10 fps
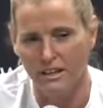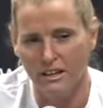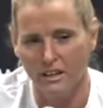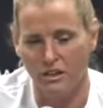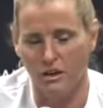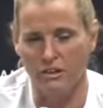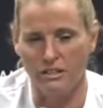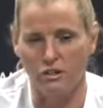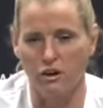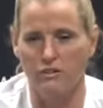you know, as
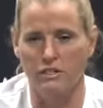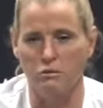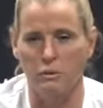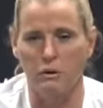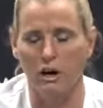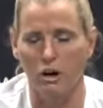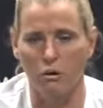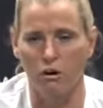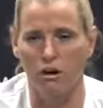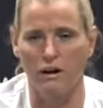nervous as we all
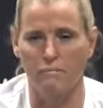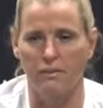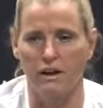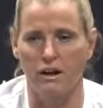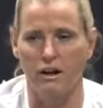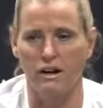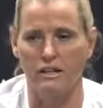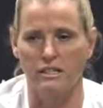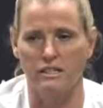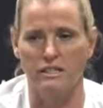were up there, it's
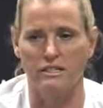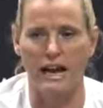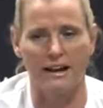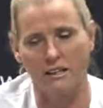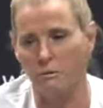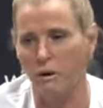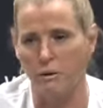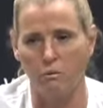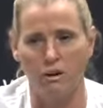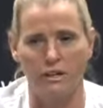exactly what we
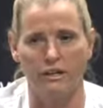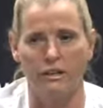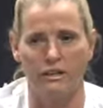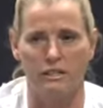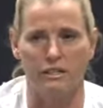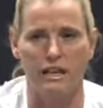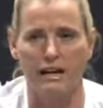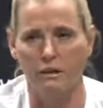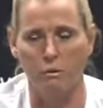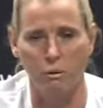wanted. It's
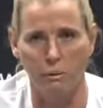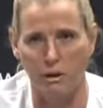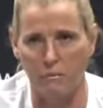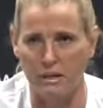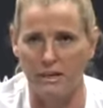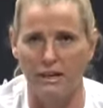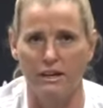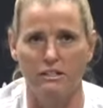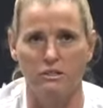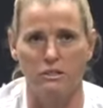exactly where we want to be.
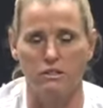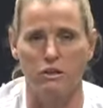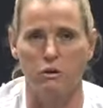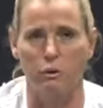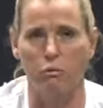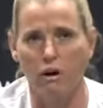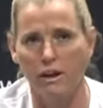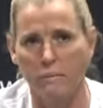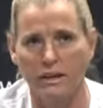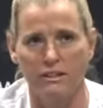It's, you know, we want to
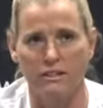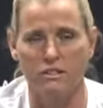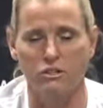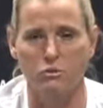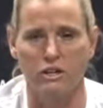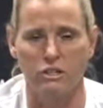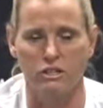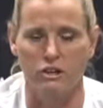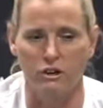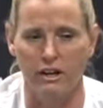be in this situation
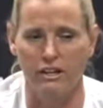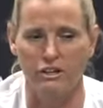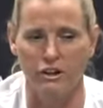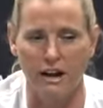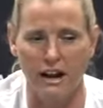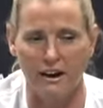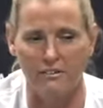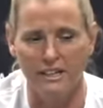year in and year out.